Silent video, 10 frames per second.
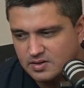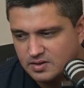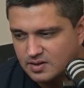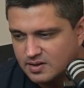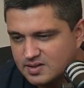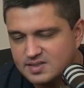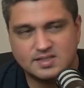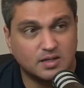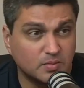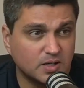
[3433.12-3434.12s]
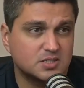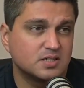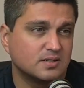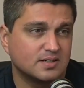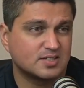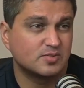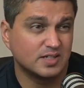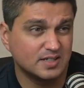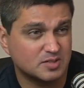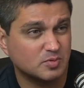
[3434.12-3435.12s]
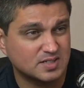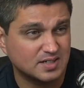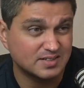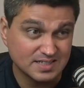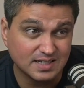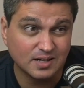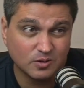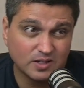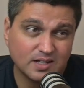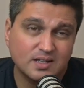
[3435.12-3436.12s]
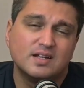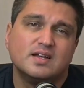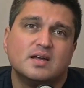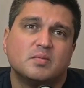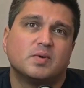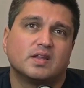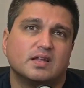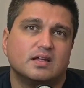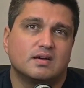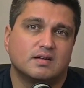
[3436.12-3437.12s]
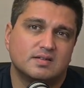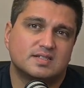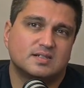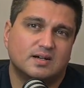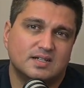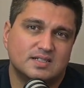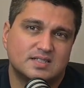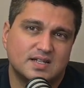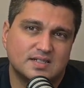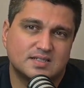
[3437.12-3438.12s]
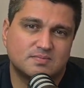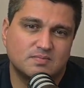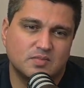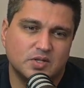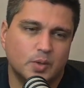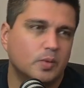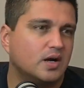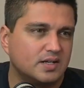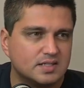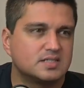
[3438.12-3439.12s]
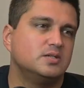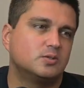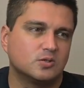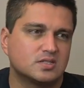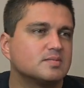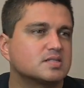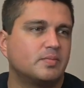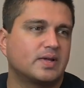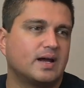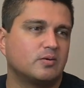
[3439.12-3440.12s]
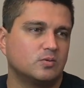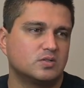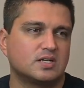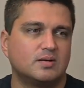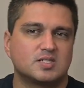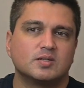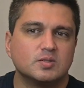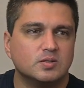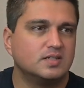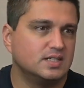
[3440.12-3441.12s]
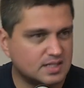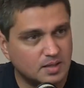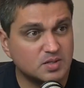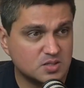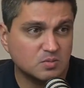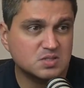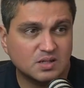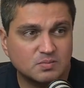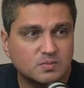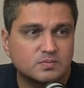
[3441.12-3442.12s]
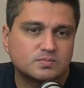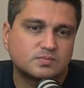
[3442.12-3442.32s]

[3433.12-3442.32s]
learned so much in the last 3 years once I did get on it. But the other side is there's new ideas, new concepts coming out all the time, so I do need to keep it topped up.